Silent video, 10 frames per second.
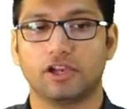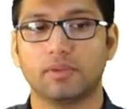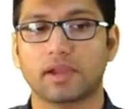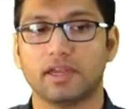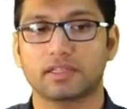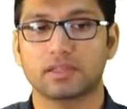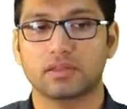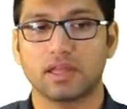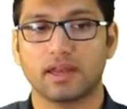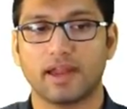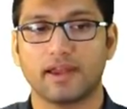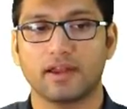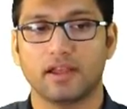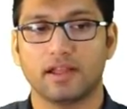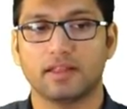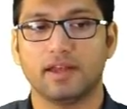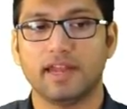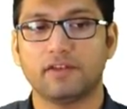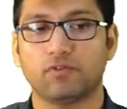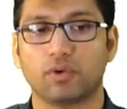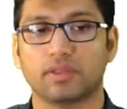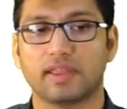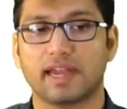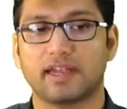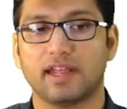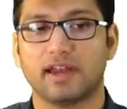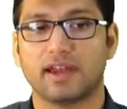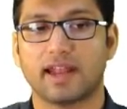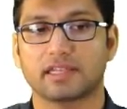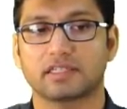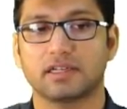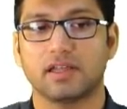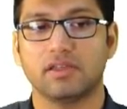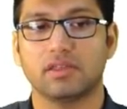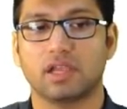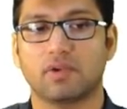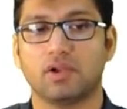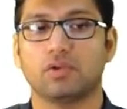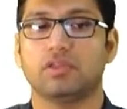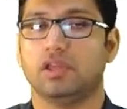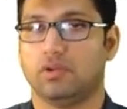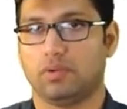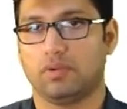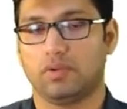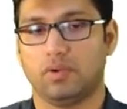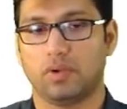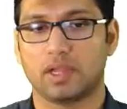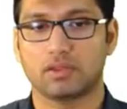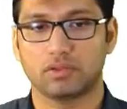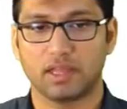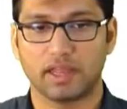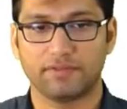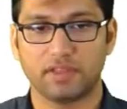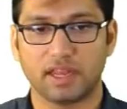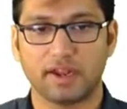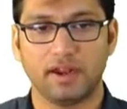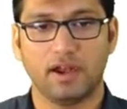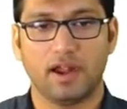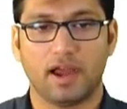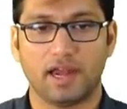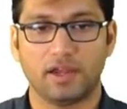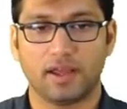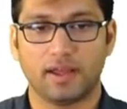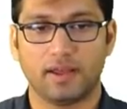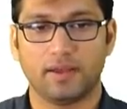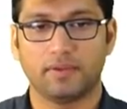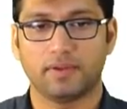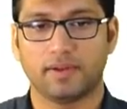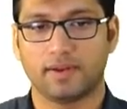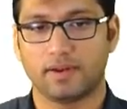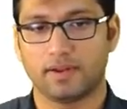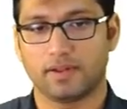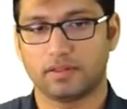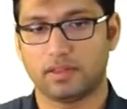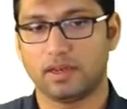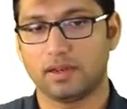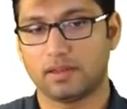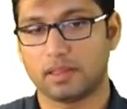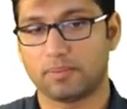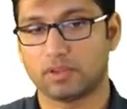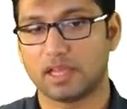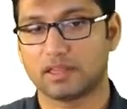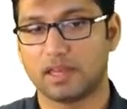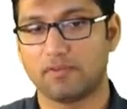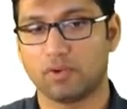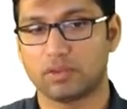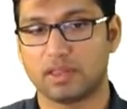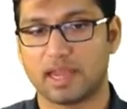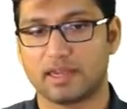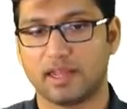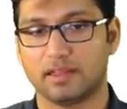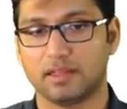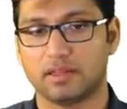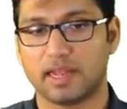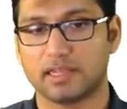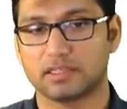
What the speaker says: Equilibrium condition says that the net forces acting in a direction is equal to 0. Okay, so if there are suppose there are three forces acting in this